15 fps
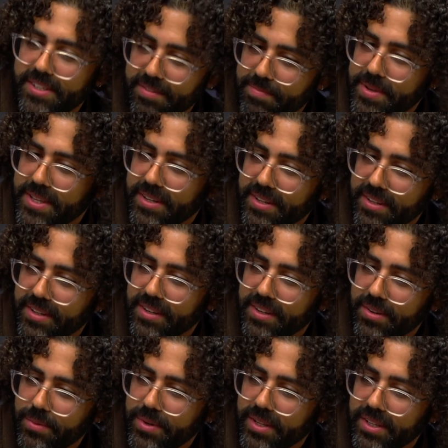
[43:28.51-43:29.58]
have been
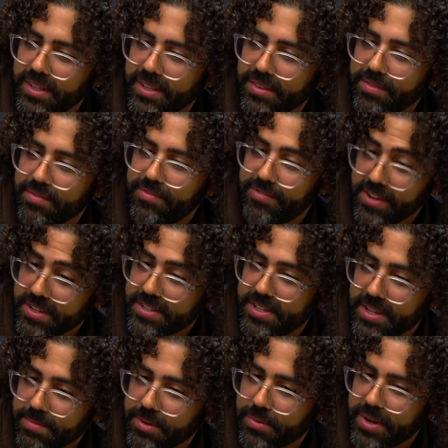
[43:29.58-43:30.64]
a really fun
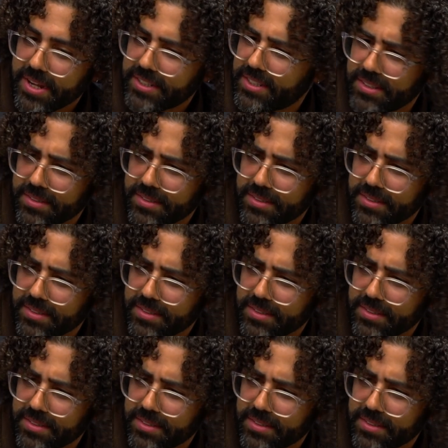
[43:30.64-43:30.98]
team to watch.